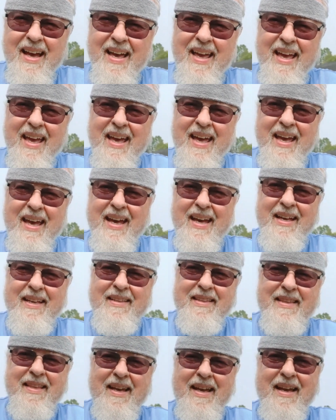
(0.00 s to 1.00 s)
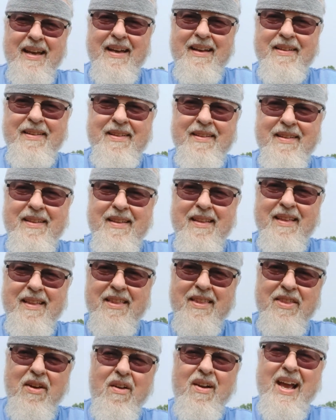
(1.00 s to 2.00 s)
and
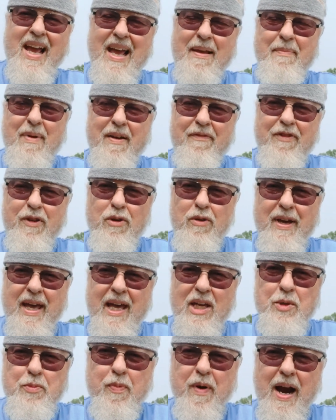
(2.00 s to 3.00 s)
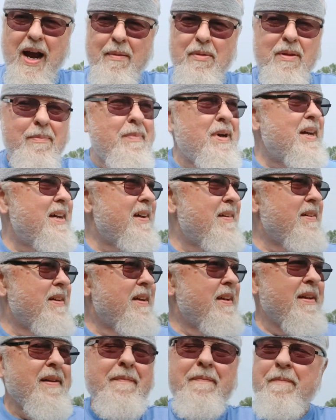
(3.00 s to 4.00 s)
thought I had my fuel gauge
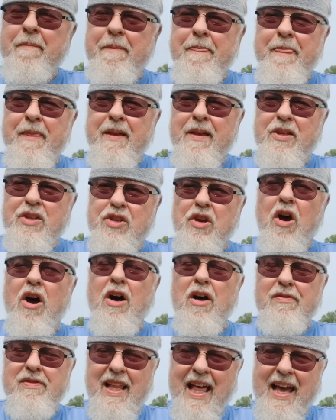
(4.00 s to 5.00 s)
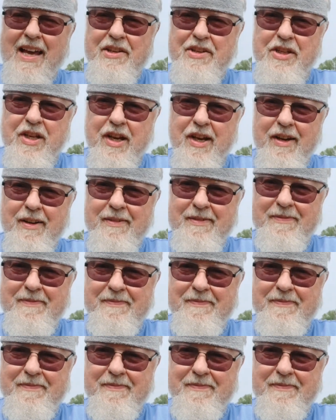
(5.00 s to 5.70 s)
problem solved last year.